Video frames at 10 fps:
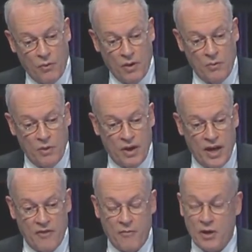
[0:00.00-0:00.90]
we would
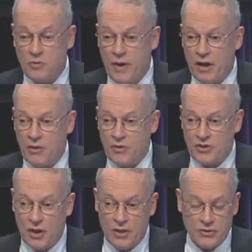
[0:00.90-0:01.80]
have much better
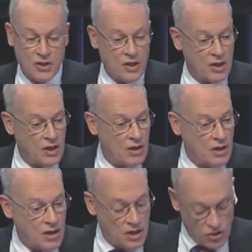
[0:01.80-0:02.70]
results
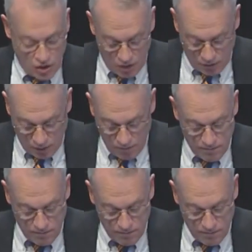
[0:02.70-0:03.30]
in general.